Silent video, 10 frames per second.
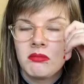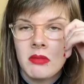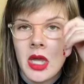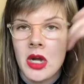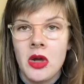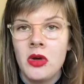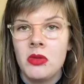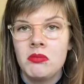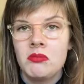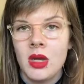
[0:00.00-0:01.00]
at home,
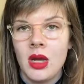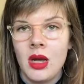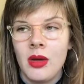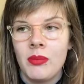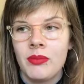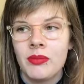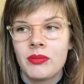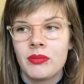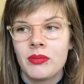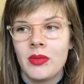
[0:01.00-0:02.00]

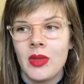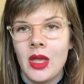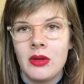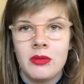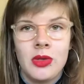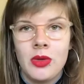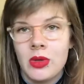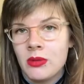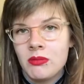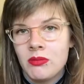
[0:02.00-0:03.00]
and
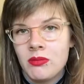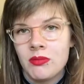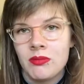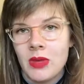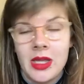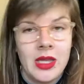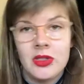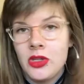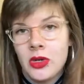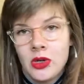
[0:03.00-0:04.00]
I guess
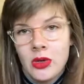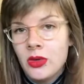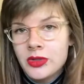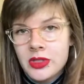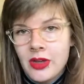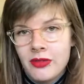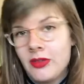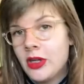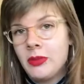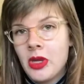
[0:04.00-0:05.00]
you can Google stuff.
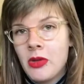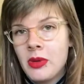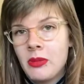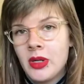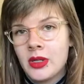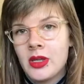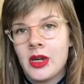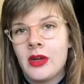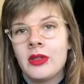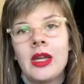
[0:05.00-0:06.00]
It'll be open book,
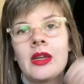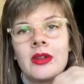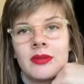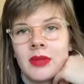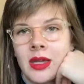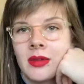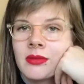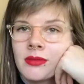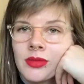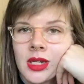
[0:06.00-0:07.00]
like I
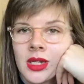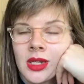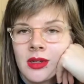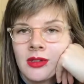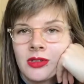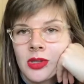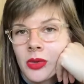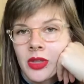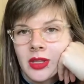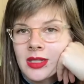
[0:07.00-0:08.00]
don't
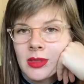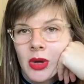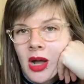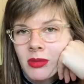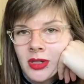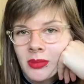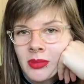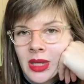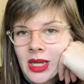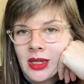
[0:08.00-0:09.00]
think that's a problem,
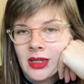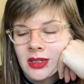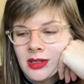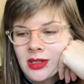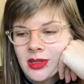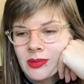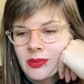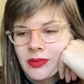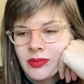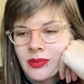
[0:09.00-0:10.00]
and
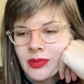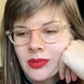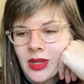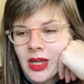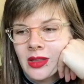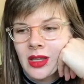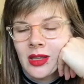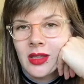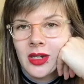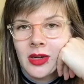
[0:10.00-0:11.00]
I think,
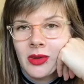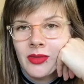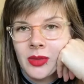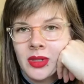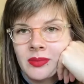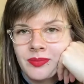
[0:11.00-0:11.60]
everyone